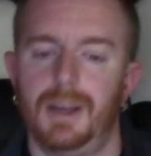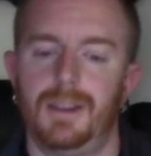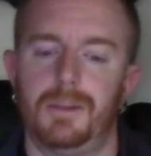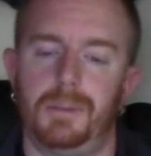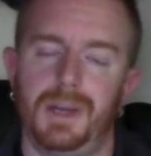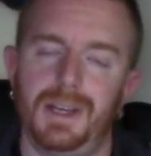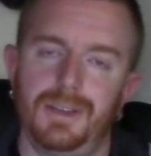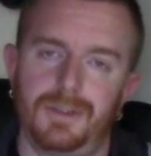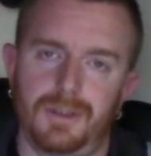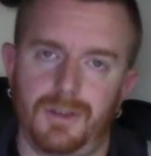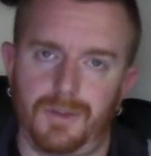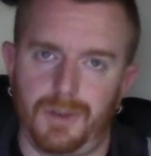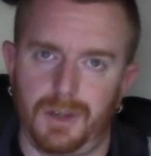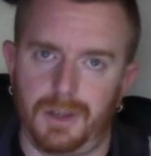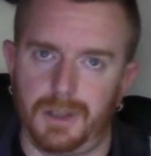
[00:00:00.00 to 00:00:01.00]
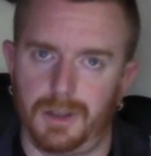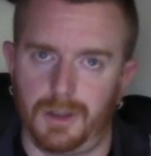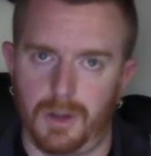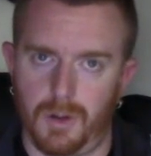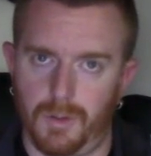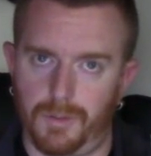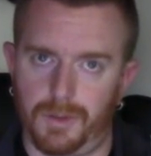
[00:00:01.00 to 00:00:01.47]
the pin is in a fairly
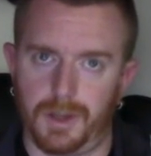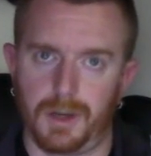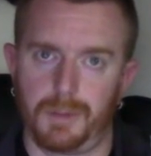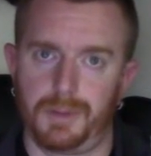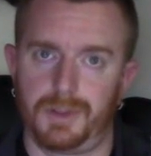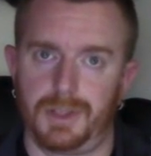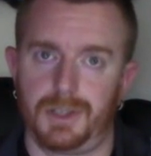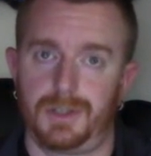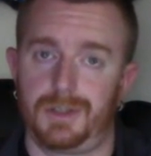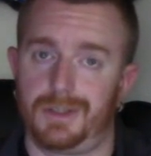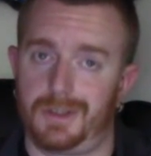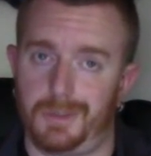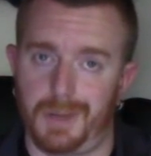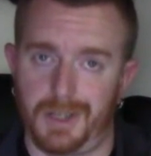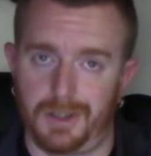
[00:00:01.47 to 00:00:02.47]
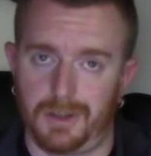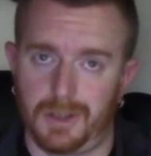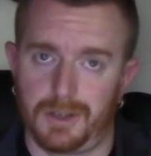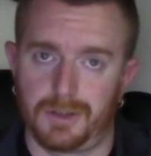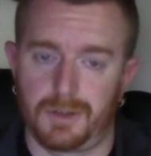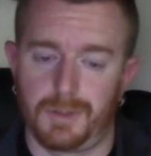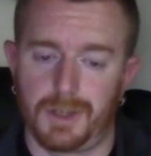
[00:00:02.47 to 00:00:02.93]
low flare position, especially
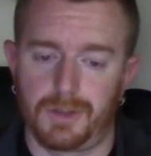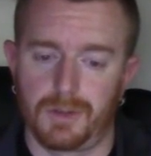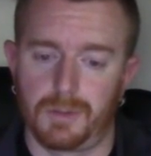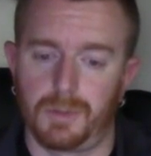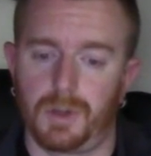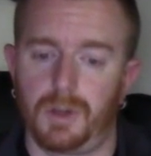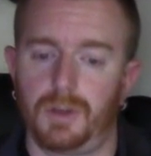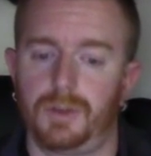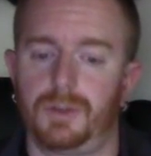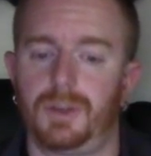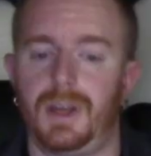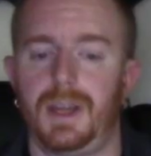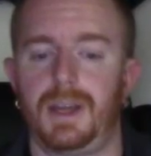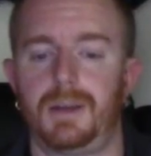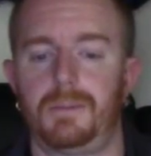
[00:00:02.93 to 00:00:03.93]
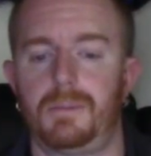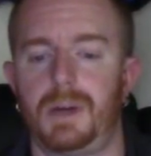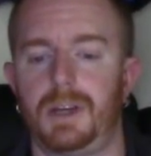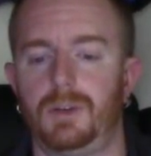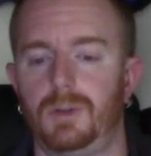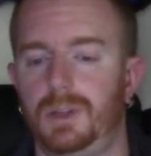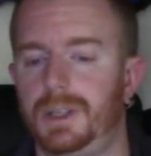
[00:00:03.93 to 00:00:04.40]
on symmetric balls, and
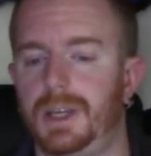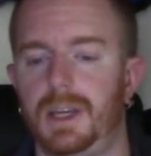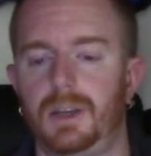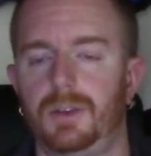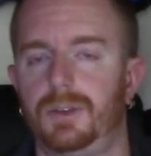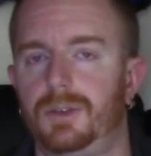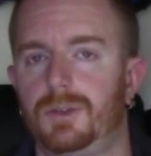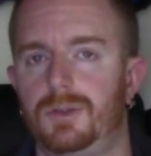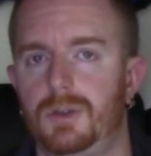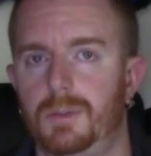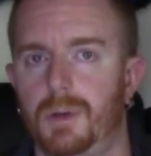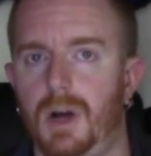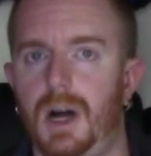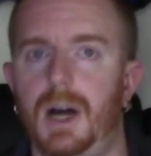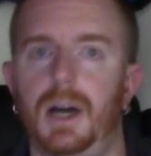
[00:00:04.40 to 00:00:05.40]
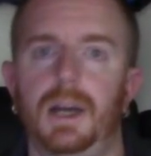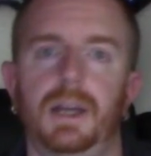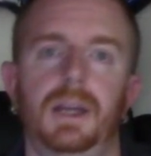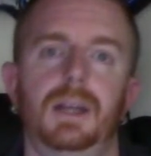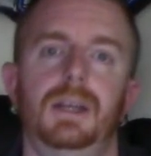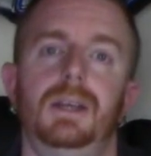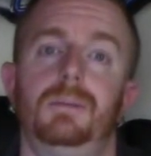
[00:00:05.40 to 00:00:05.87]
my drilling angle isn't super high,